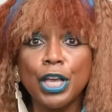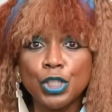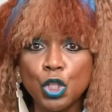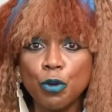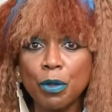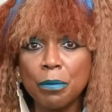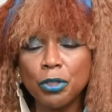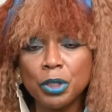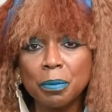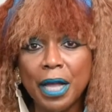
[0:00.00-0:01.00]
So if we
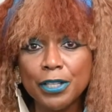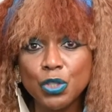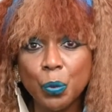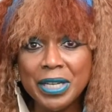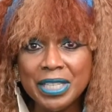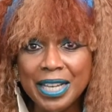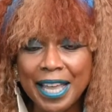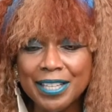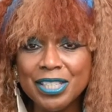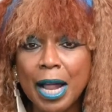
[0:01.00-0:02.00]
multiply
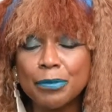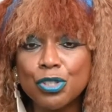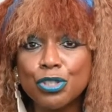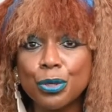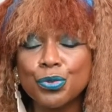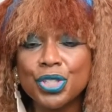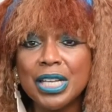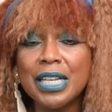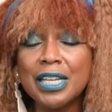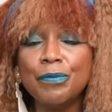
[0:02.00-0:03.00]
28 times
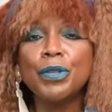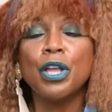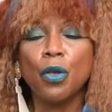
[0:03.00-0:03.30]
13,